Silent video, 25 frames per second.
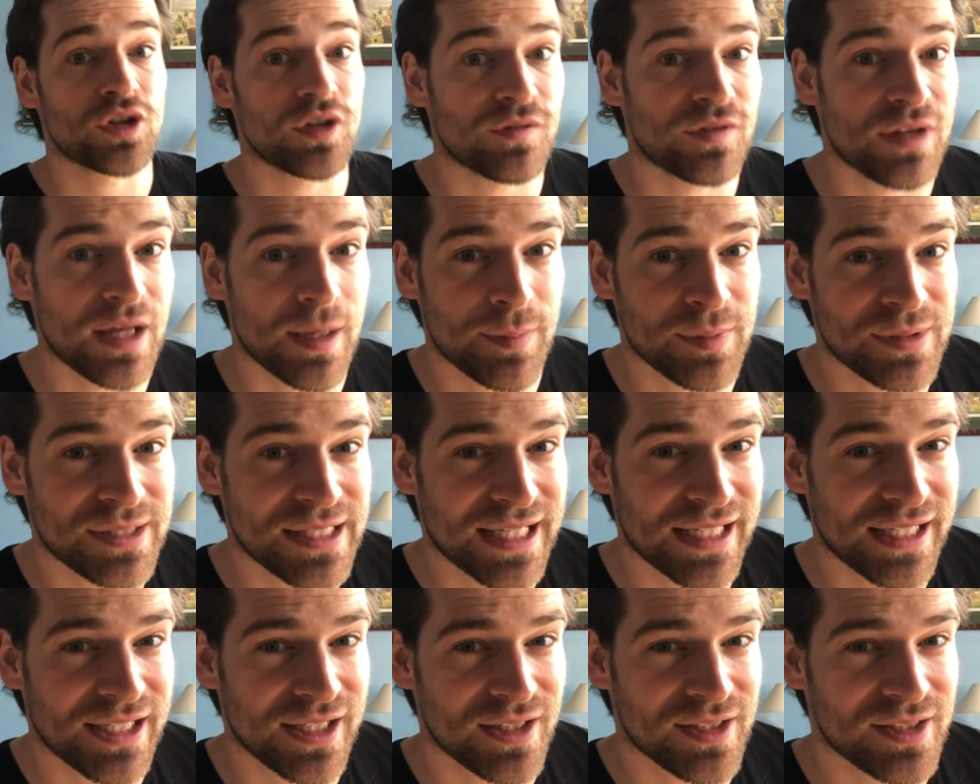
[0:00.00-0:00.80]
of their
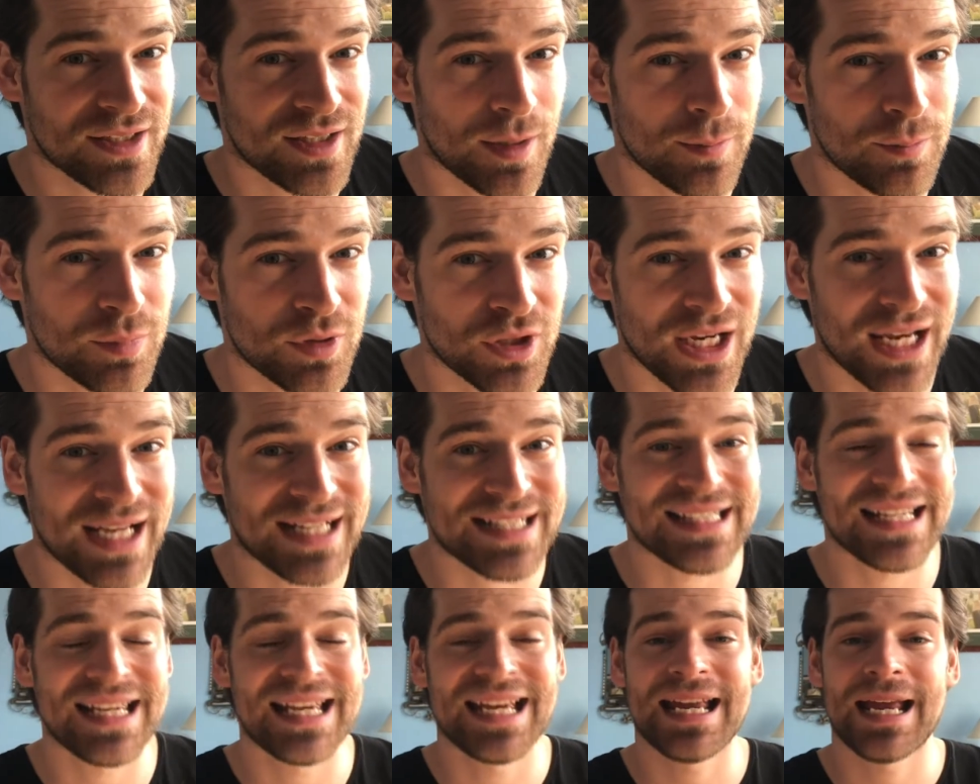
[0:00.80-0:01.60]
particular
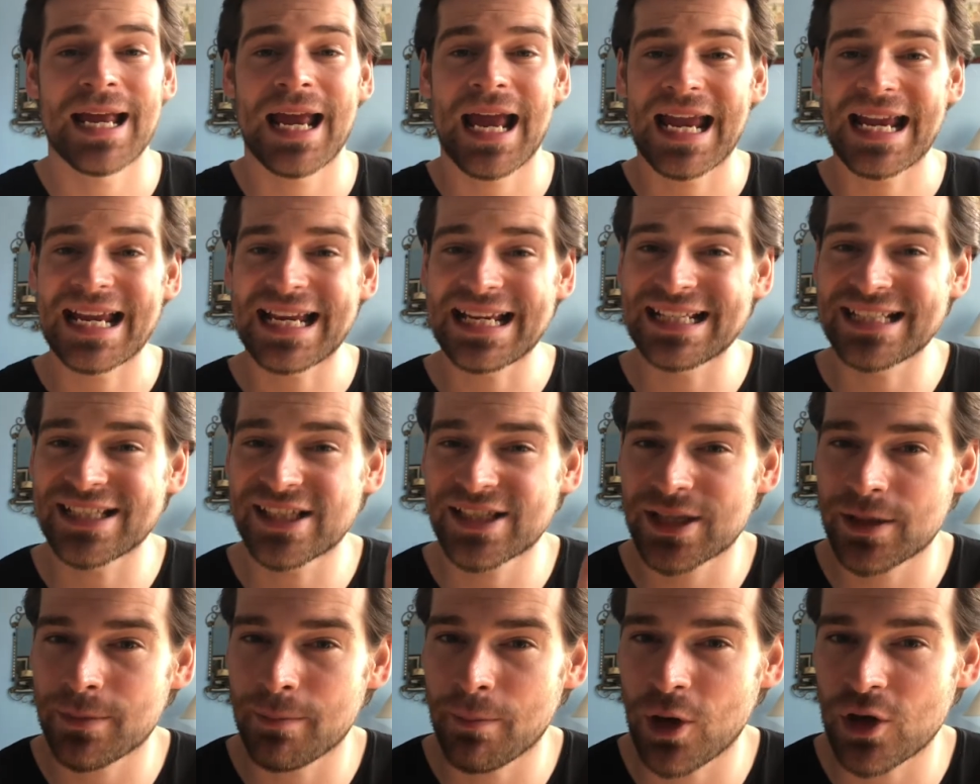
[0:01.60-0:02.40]
subject
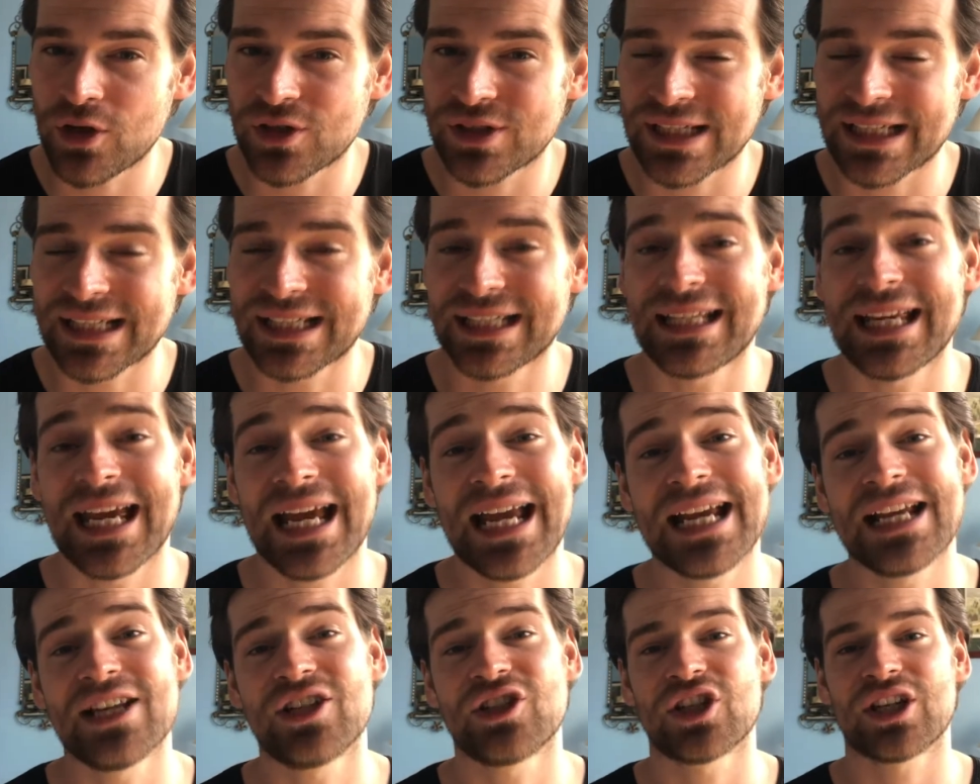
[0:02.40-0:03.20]
into the most
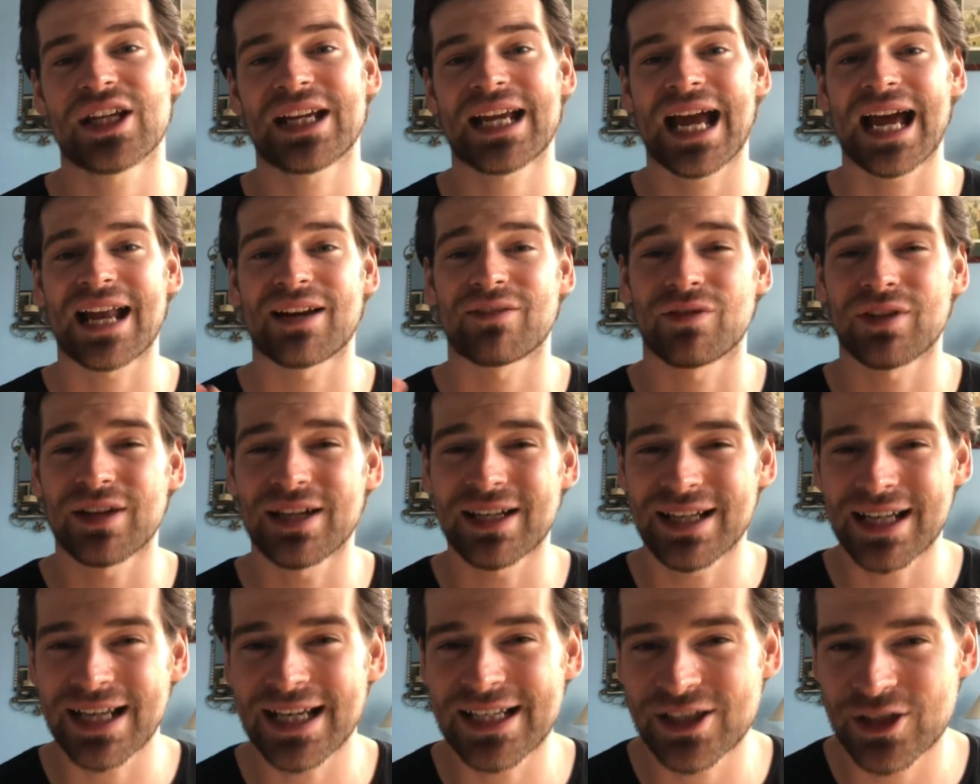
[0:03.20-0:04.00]
engaging and
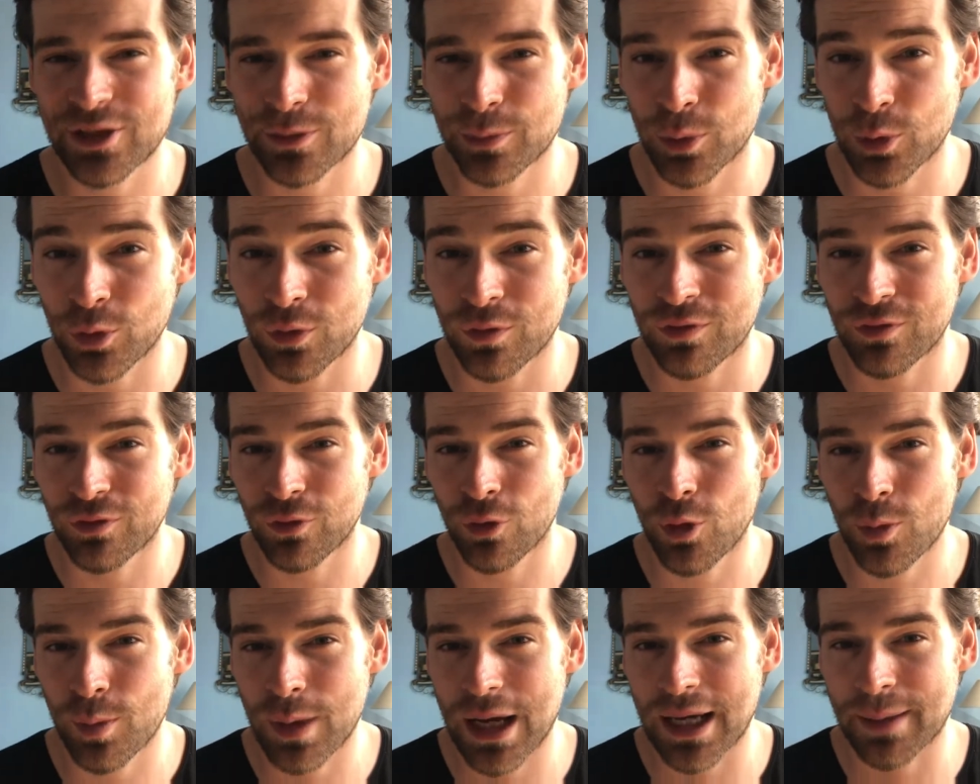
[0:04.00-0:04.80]
relatable
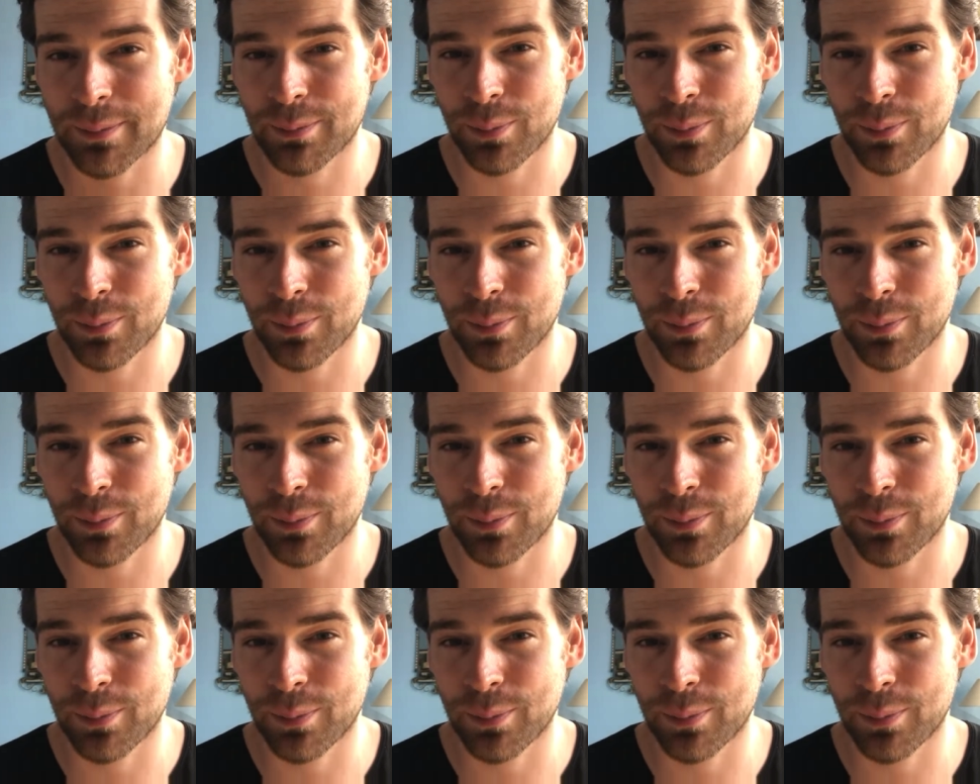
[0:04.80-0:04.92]
format